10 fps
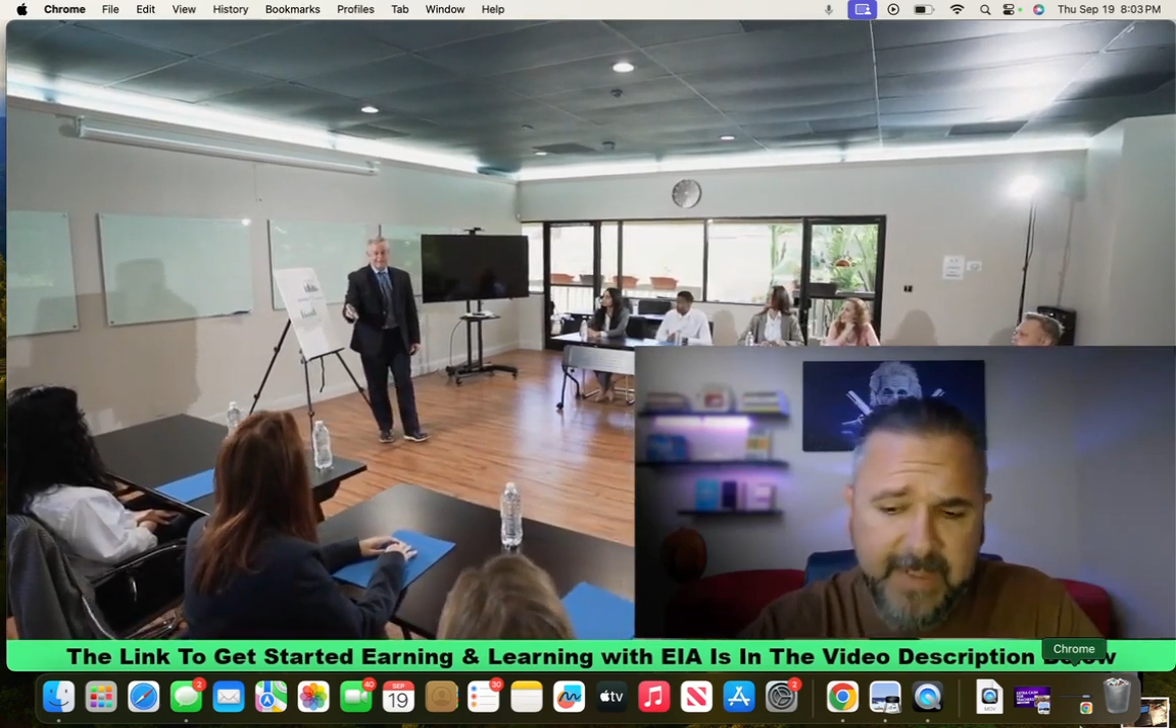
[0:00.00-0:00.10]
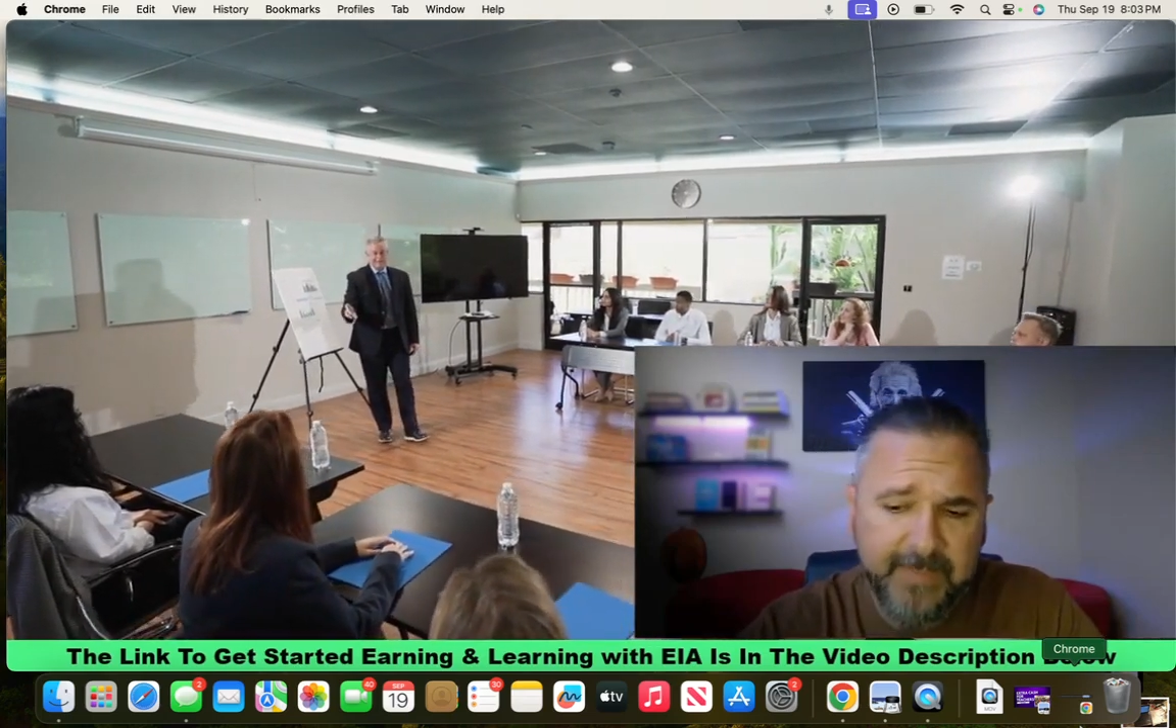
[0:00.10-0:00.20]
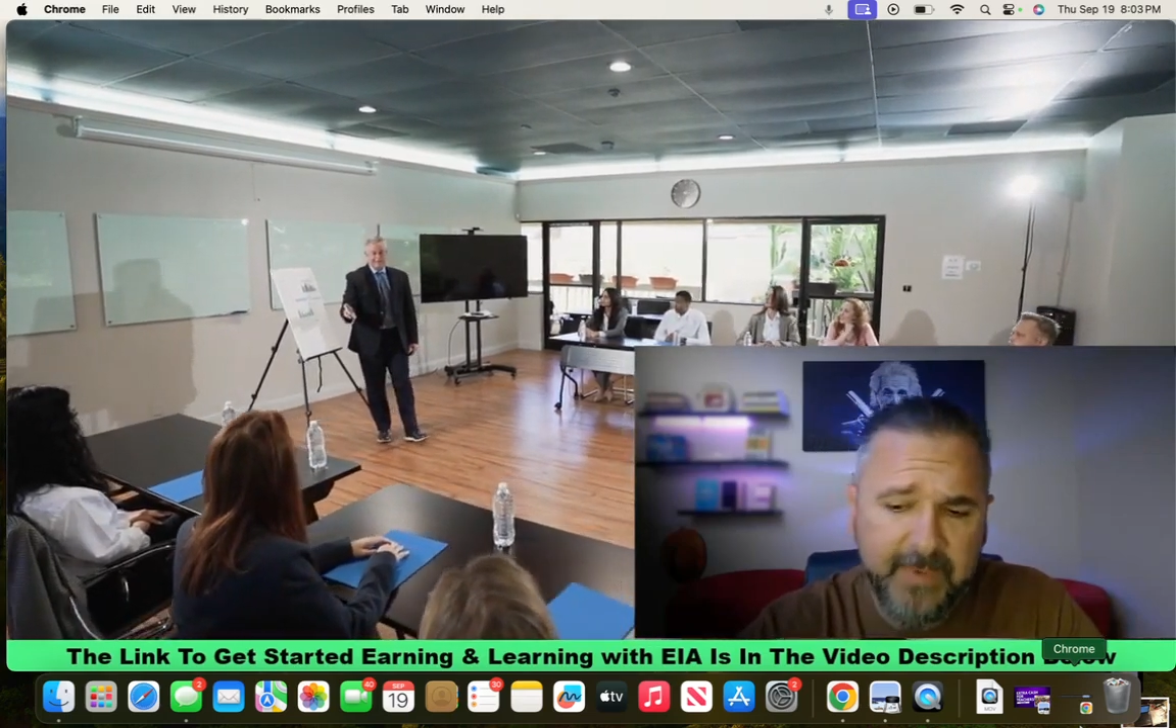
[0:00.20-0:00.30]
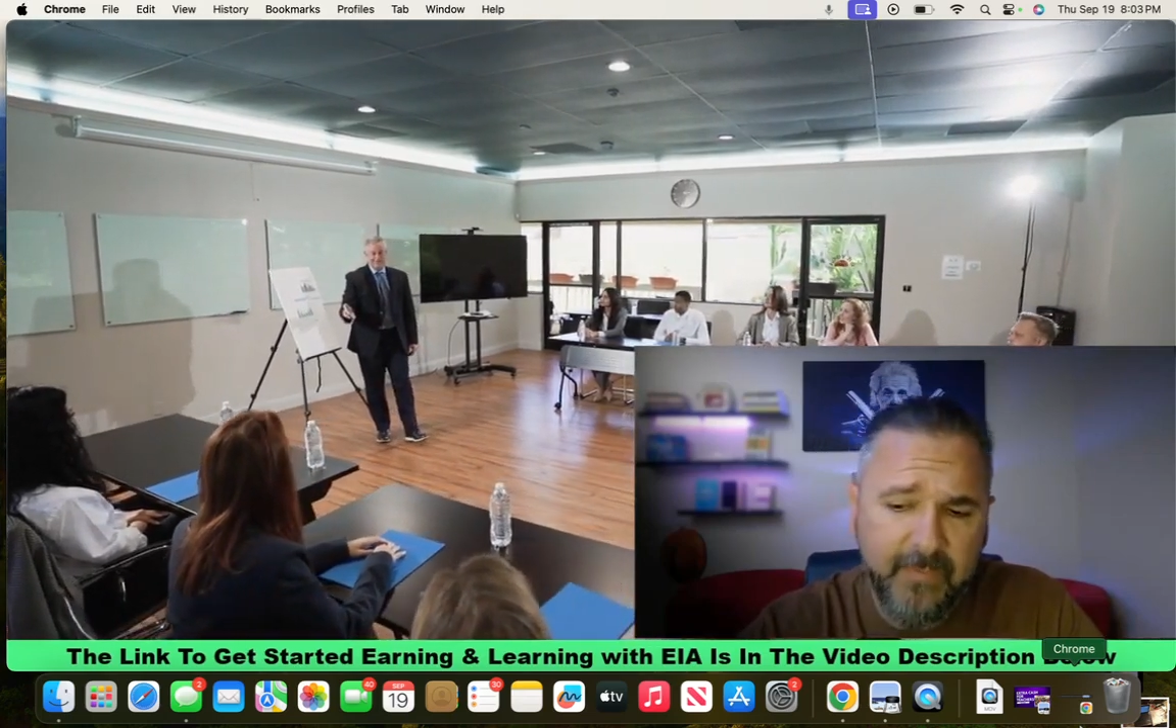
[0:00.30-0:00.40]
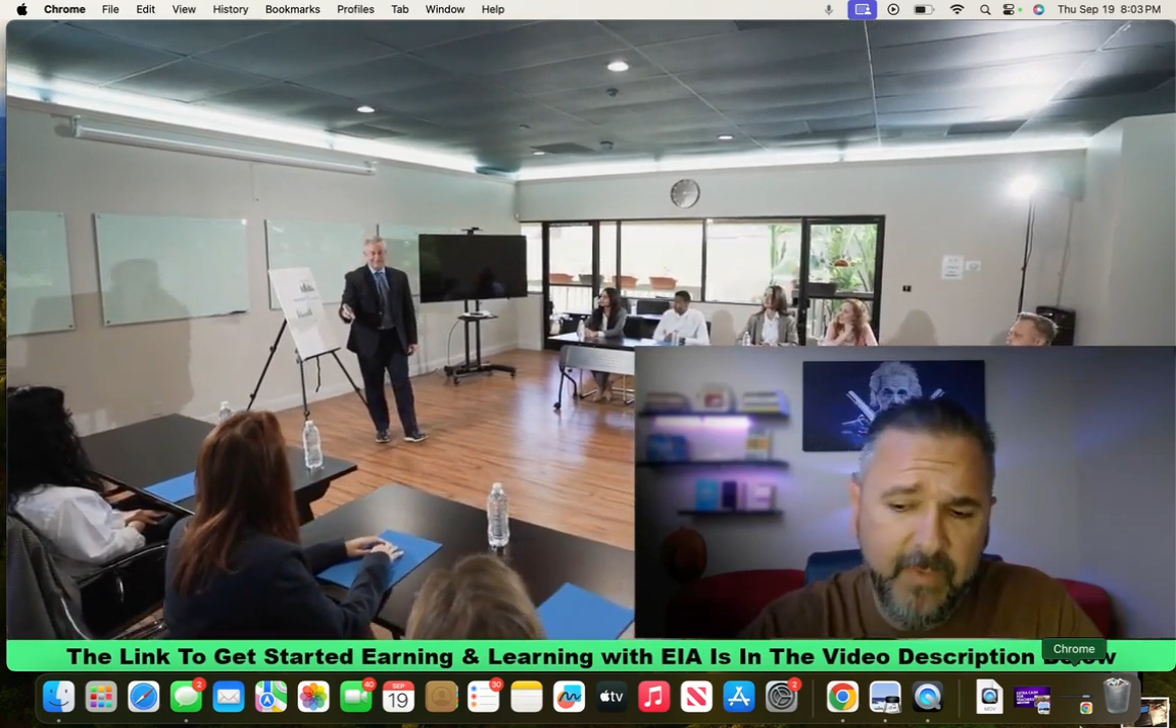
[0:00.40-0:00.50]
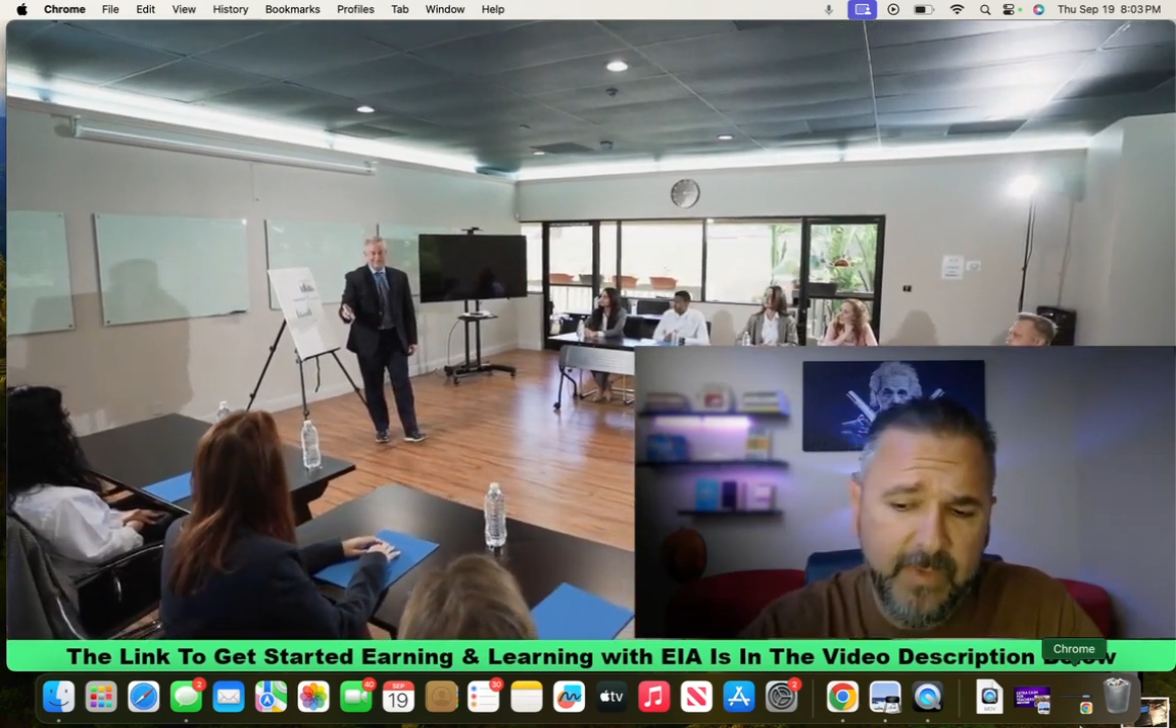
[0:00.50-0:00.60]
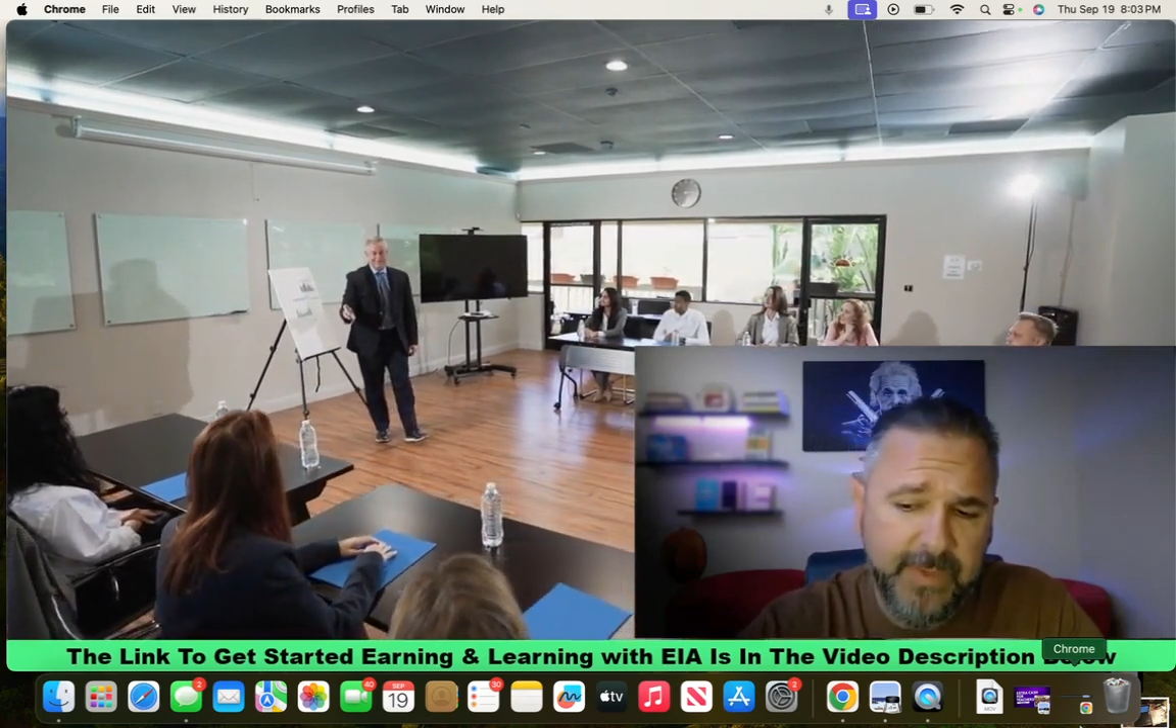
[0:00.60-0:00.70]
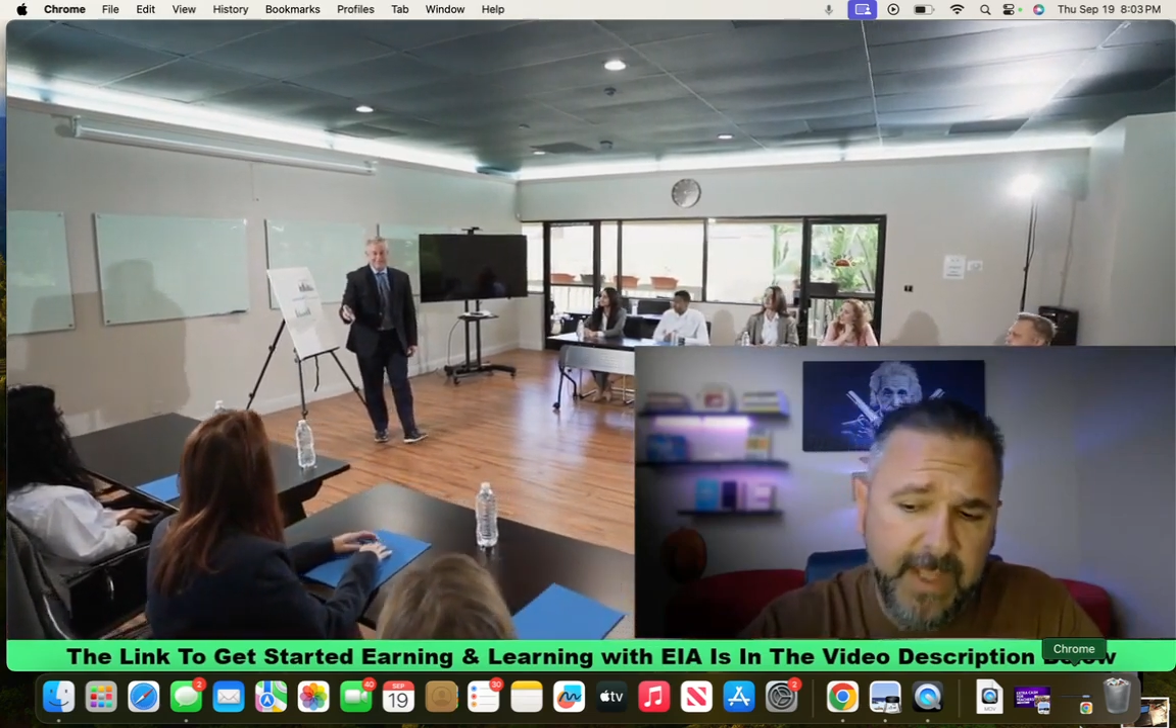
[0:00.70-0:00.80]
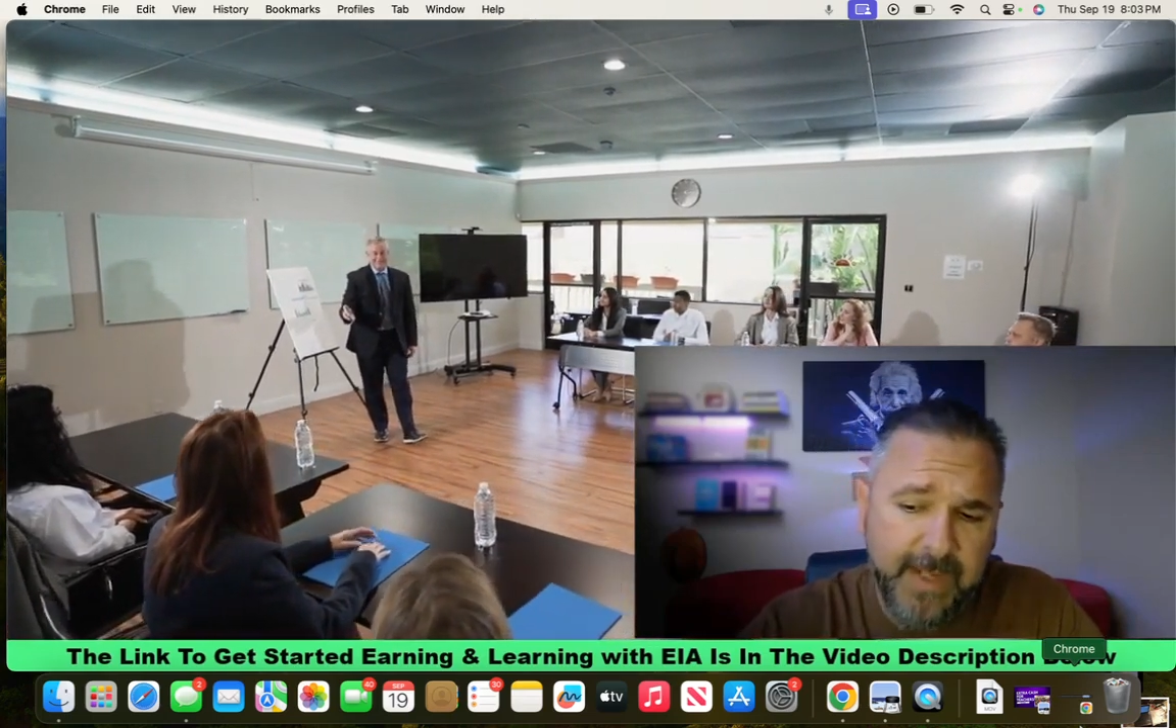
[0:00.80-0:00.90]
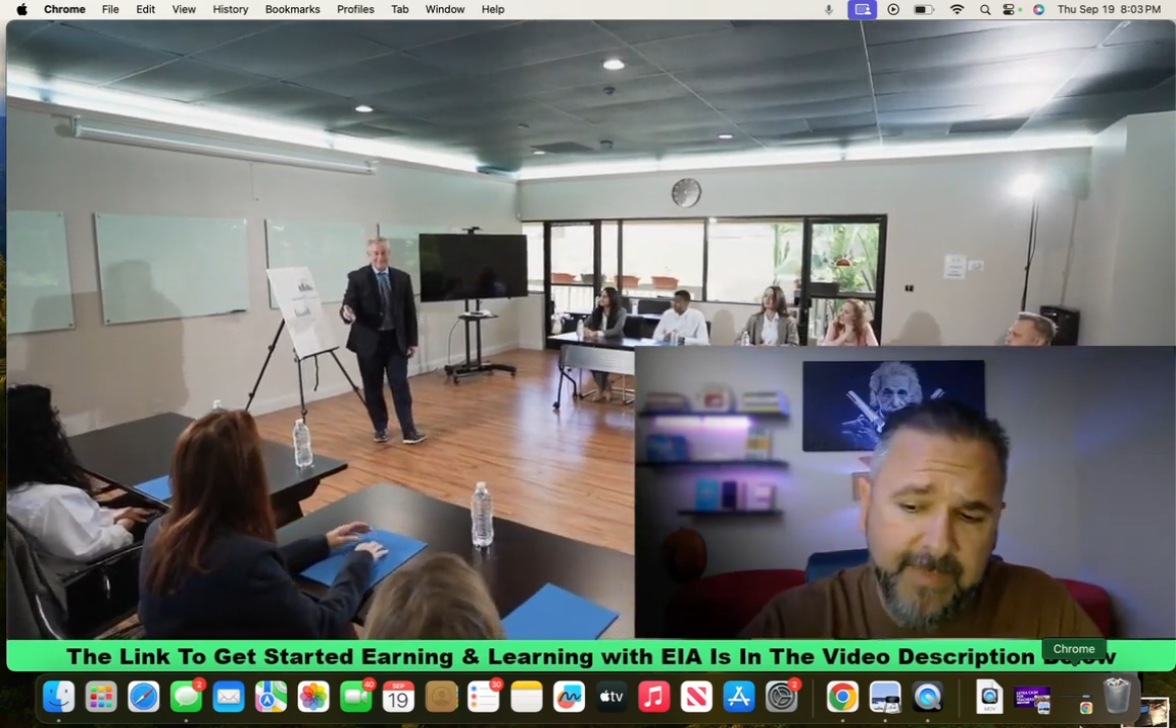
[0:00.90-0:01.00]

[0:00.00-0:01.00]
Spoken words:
people, worked with a lot of